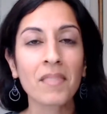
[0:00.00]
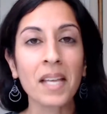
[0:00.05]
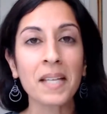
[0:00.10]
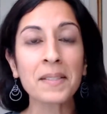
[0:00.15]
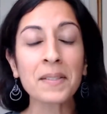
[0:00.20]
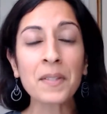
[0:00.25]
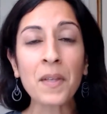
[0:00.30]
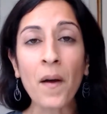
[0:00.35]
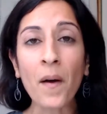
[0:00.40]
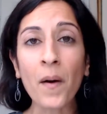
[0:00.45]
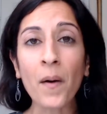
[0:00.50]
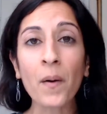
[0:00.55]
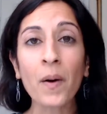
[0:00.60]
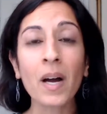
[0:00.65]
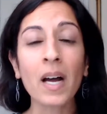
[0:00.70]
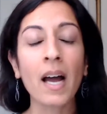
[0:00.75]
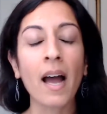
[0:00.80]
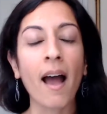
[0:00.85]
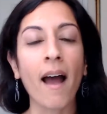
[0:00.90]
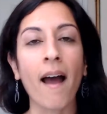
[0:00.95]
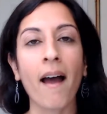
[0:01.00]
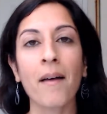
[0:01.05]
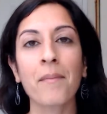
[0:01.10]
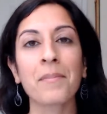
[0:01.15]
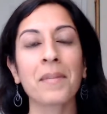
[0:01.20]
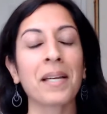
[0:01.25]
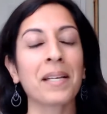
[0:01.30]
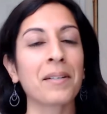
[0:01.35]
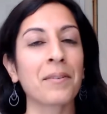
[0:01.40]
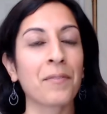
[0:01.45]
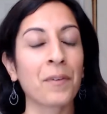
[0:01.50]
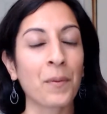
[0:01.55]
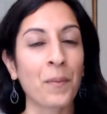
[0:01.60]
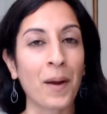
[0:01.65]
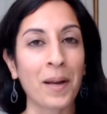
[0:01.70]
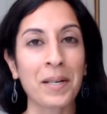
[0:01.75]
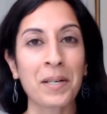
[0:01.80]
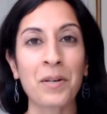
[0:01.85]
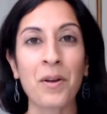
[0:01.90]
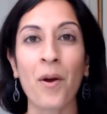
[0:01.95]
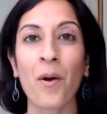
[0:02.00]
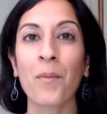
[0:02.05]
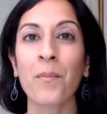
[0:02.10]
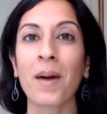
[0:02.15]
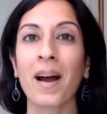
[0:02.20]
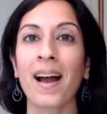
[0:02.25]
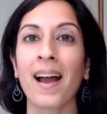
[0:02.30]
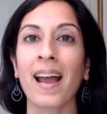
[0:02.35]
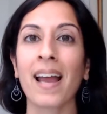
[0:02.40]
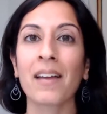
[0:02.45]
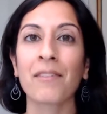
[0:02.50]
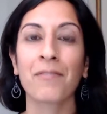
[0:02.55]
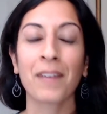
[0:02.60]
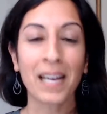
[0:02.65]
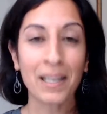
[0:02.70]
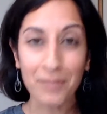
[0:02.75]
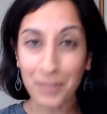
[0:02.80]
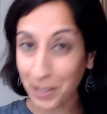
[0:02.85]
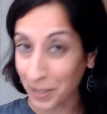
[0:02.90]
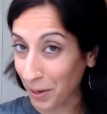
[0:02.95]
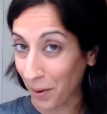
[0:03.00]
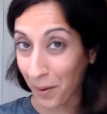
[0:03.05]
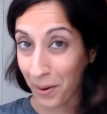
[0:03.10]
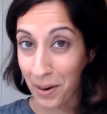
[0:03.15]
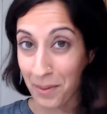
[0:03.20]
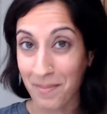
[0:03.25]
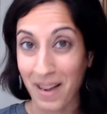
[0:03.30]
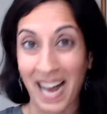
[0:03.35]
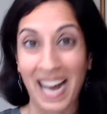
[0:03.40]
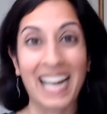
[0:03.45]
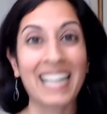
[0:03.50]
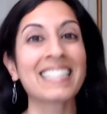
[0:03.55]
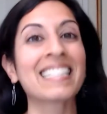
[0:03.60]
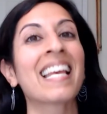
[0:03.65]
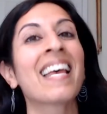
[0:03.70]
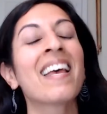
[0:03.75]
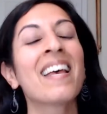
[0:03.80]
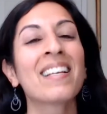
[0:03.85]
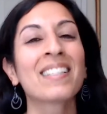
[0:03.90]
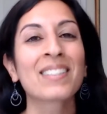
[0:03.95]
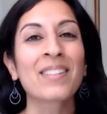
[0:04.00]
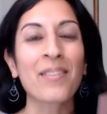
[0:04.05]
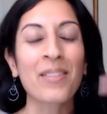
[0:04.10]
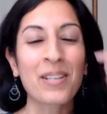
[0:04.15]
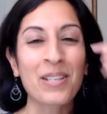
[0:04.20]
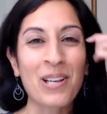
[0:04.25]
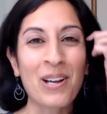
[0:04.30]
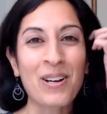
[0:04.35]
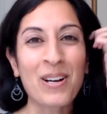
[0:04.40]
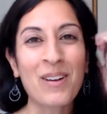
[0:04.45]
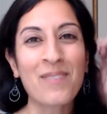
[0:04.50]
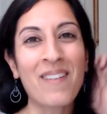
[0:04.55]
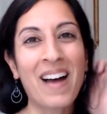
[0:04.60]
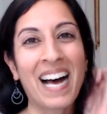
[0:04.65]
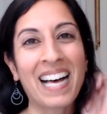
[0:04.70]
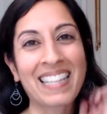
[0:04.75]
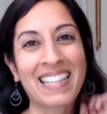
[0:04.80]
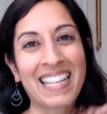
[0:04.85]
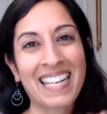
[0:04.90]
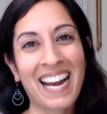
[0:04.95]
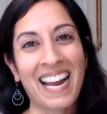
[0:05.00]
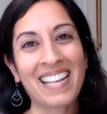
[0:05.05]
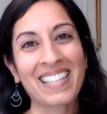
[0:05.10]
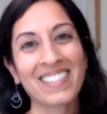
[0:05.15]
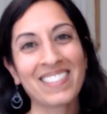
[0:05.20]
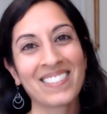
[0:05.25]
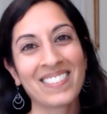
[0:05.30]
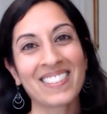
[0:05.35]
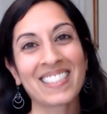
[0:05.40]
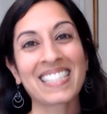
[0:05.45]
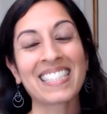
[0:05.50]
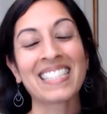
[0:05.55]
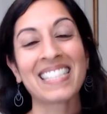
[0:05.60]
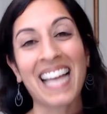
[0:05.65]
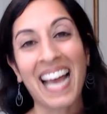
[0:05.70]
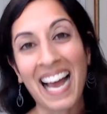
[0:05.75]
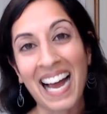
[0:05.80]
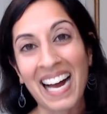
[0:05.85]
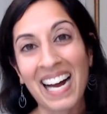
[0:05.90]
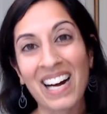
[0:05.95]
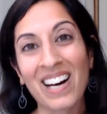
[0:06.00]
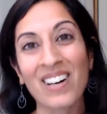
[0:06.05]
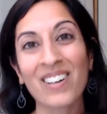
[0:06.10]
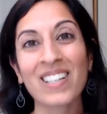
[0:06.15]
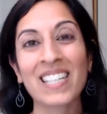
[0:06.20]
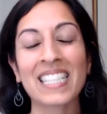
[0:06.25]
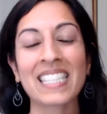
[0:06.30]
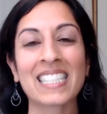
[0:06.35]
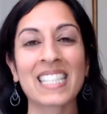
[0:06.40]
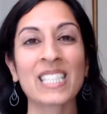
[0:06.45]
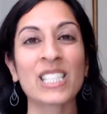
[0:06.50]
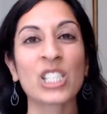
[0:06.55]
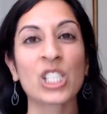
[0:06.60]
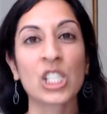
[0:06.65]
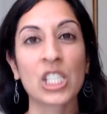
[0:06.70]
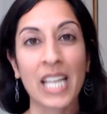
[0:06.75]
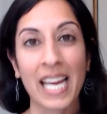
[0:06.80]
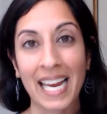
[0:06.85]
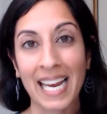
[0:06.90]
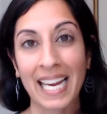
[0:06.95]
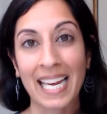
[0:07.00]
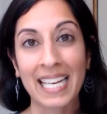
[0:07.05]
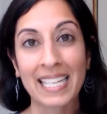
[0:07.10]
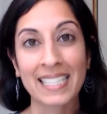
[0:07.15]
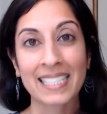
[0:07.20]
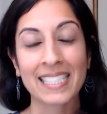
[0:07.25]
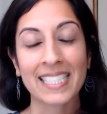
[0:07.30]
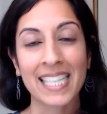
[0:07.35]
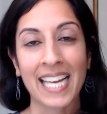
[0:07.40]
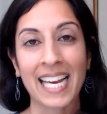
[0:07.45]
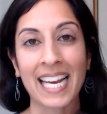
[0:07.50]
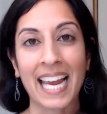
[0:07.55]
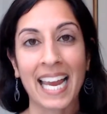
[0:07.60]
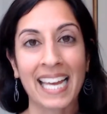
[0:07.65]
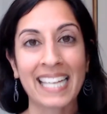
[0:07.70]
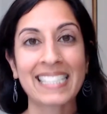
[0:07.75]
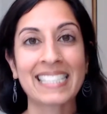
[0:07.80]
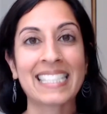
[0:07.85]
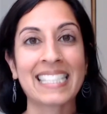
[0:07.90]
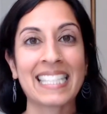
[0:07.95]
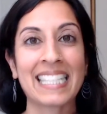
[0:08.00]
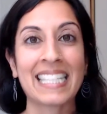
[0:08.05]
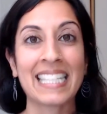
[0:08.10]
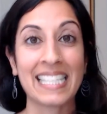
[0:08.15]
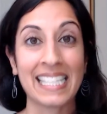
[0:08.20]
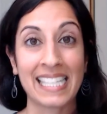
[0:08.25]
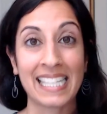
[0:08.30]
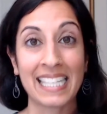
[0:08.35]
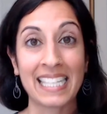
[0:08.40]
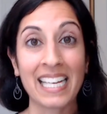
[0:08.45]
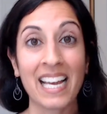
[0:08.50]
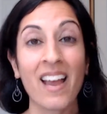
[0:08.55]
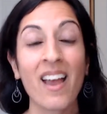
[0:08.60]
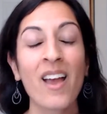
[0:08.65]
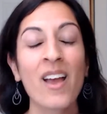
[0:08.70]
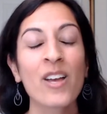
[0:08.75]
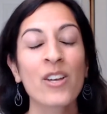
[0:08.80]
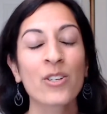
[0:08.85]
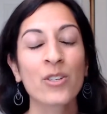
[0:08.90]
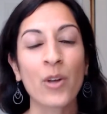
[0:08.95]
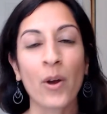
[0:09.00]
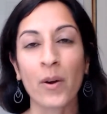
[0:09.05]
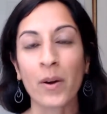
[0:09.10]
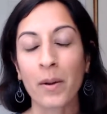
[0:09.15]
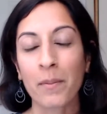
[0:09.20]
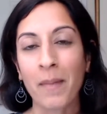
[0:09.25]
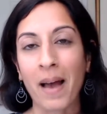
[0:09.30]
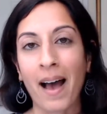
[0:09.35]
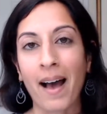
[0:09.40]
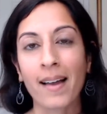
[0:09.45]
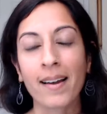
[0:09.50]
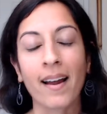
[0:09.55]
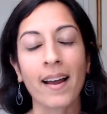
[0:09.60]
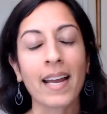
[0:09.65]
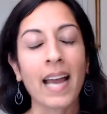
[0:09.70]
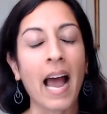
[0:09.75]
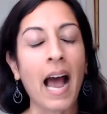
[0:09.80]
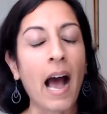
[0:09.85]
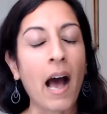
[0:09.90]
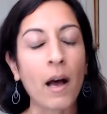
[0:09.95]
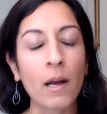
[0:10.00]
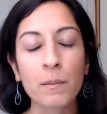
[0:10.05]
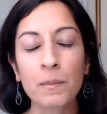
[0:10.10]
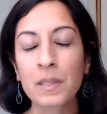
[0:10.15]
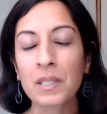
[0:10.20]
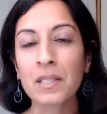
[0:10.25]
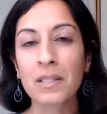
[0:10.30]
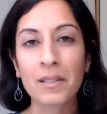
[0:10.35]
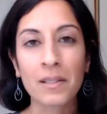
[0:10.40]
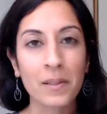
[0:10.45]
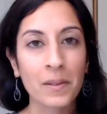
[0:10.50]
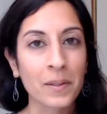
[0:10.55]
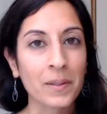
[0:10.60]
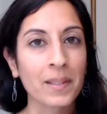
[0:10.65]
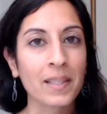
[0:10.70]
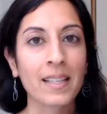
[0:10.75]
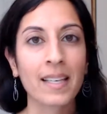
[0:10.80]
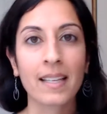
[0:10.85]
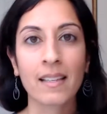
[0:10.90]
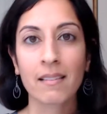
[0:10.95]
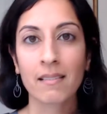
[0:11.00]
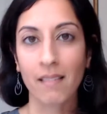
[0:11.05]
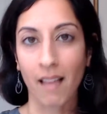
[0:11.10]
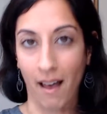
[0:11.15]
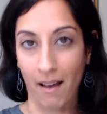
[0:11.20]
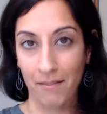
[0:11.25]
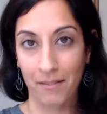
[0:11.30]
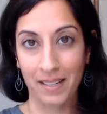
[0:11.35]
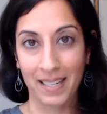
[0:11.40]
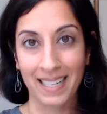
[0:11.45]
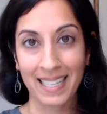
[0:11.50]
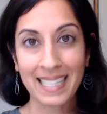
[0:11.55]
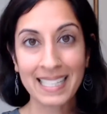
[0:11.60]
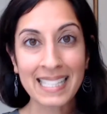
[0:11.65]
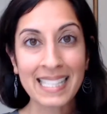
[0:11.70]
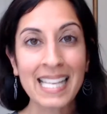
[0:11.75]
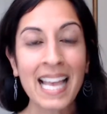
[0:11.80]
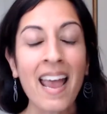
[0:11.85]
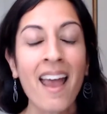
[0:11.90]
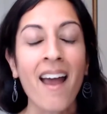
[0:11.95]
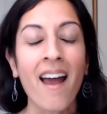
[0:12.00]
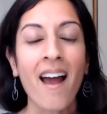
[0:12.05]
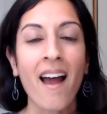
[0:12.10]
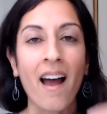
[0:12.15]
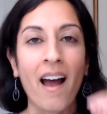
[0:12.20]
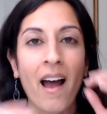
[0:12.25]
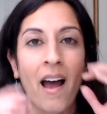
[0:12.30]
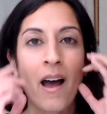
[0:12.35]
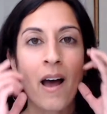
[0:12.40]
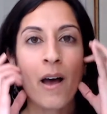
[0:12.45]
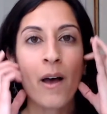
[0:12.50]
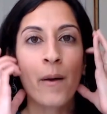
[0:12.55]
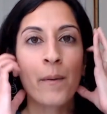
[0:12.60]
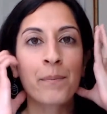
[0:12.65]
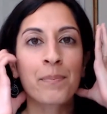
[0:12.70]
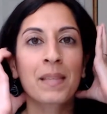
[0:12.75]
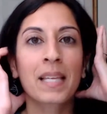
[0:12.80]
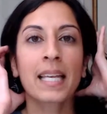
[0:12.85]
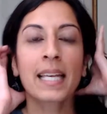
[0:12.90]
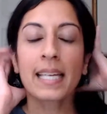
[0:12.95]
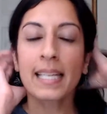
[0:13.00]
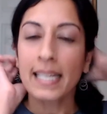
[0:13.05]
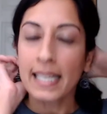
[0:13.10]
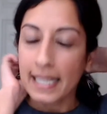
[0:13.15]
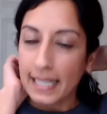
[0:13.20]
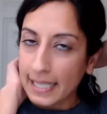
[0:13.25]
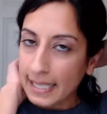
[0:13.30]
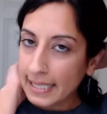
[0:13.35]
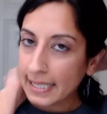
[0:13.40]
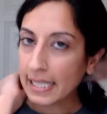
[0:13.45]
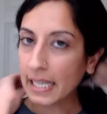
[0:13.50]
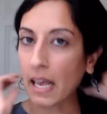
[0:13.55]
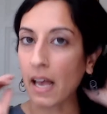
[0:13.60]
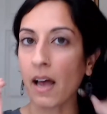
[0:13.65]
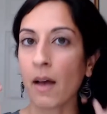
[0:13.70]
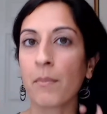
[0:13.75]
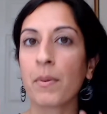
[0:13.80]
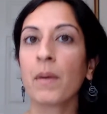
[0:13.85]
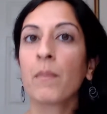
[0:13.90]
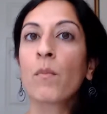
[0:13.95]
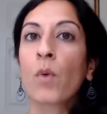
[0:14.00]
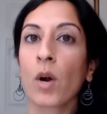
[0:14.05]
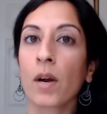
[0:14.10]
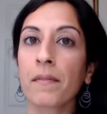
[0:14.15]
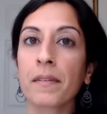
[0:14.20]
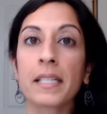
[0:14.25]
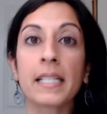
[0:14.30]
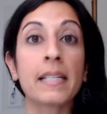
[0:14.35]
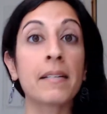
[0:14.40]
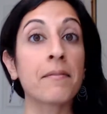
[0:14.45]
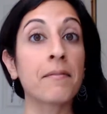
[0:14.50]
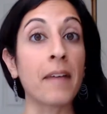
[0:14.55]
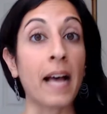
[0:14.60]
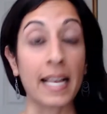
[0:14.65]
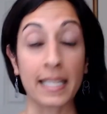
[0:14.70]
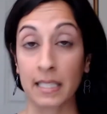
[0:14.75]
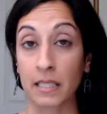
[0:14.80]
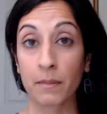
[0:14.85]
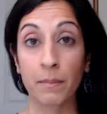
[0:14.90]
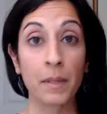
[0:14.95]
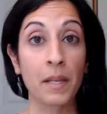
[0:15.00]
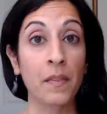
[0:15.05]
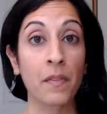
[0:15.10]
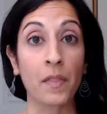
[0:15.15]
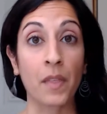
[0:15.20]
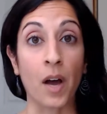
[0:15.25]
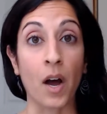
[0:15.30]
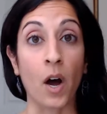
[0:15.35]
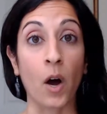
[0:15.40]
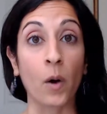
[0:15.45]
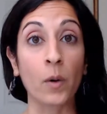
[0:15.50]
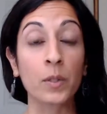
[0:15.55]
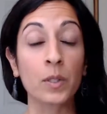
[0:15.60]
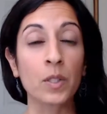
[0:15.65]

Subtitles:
So, and if you want to know my favorite yoga mat, so the yoga mat that I use now is a Jade, Jade, yoga mat. I absolutely love it. It is a bit more of an investment though.